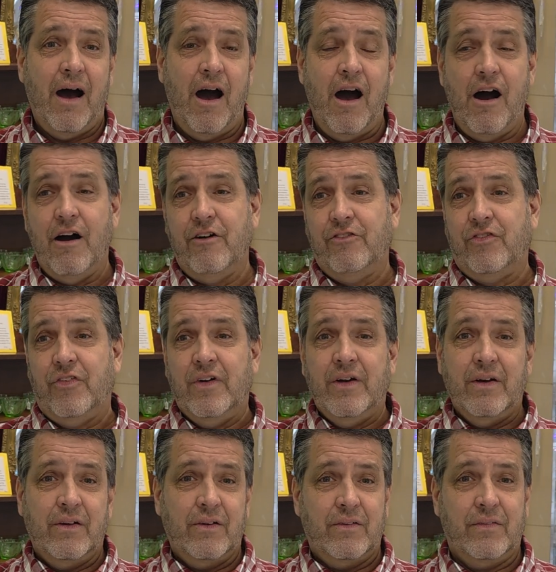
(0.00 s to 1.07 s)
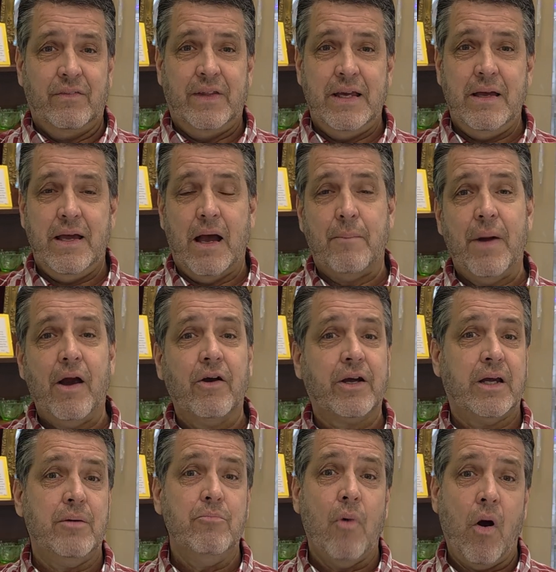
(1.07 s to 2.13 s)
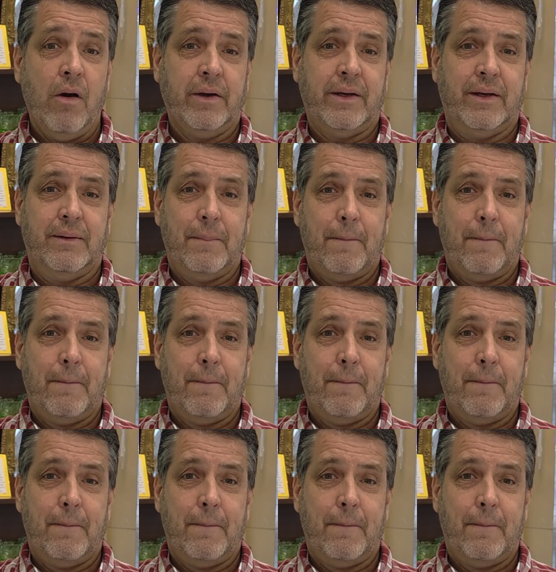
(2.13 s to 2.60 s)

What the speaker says: of the American market.